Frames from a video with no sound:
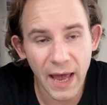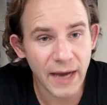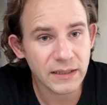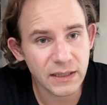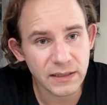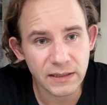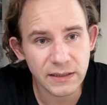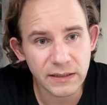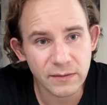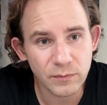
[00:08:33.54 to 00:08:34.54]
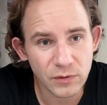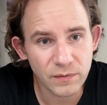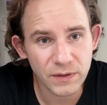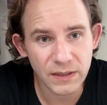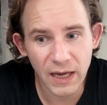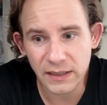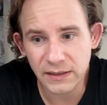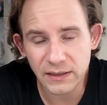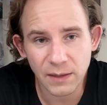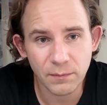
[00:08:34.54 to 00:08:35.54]
actors in this movie had
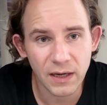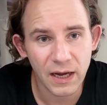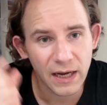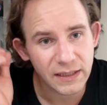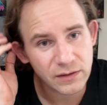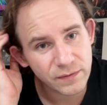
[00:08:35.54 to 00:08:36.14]
some kind